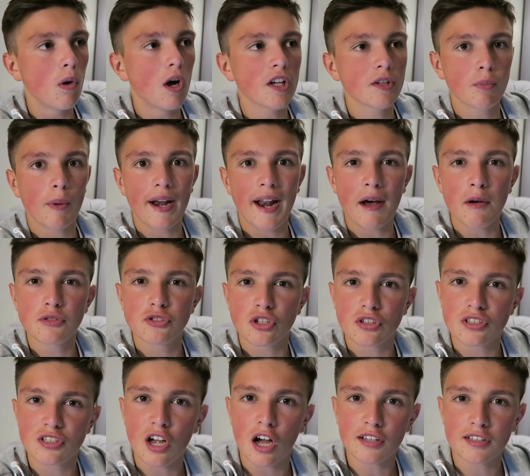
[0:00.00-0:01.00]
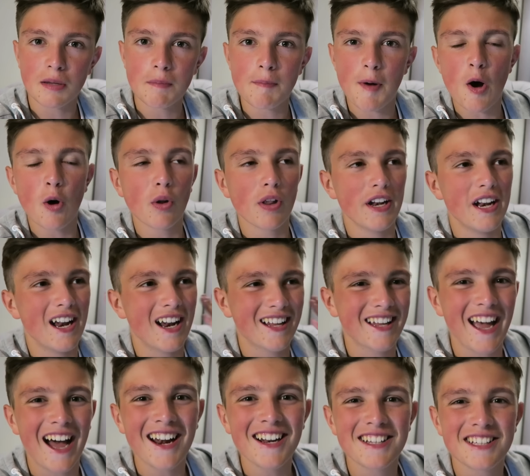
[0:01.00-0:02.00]
was when I was just starting bowling, and I
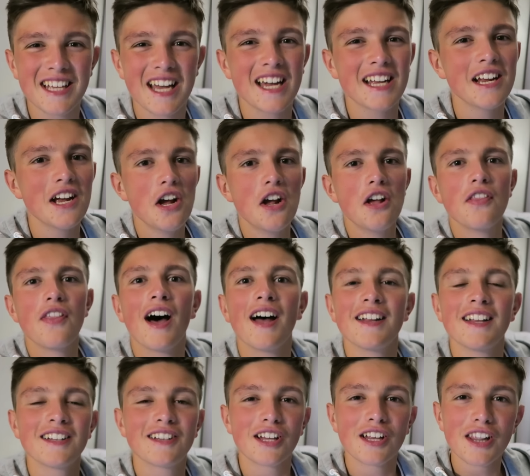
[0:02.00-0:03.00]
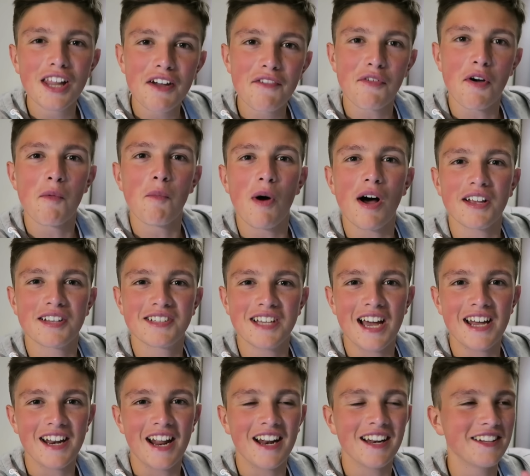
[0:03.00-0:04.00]
can say that I did deliver on what I
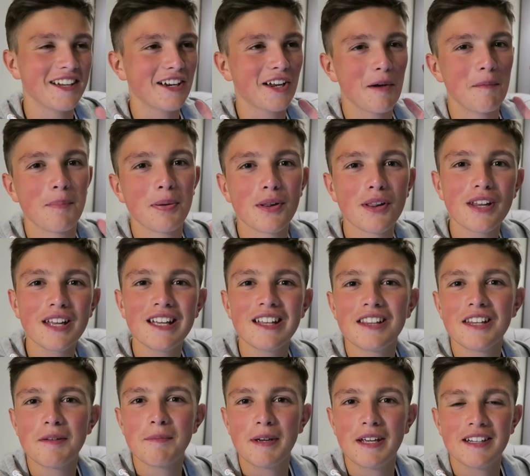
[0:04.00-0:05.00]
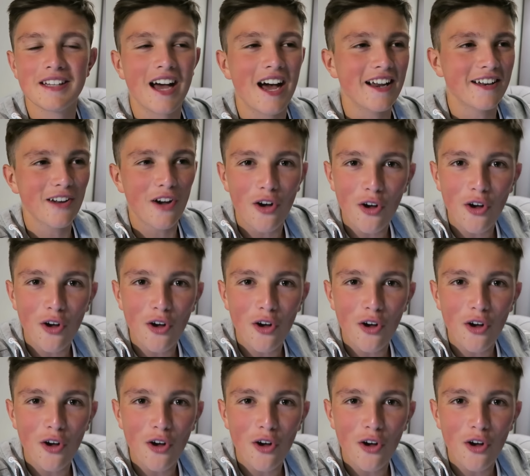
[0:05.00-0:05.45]
said, and I did completely beat Dad.